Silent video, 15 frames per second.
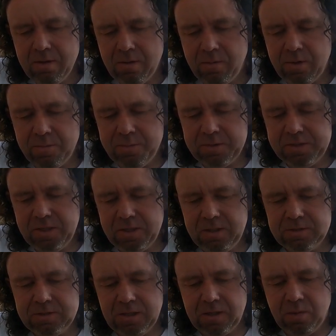I want to pretend
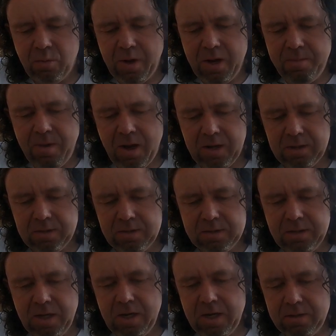it's like way back in the
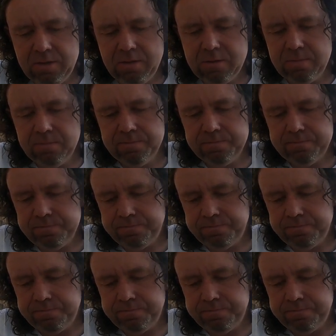day, dude.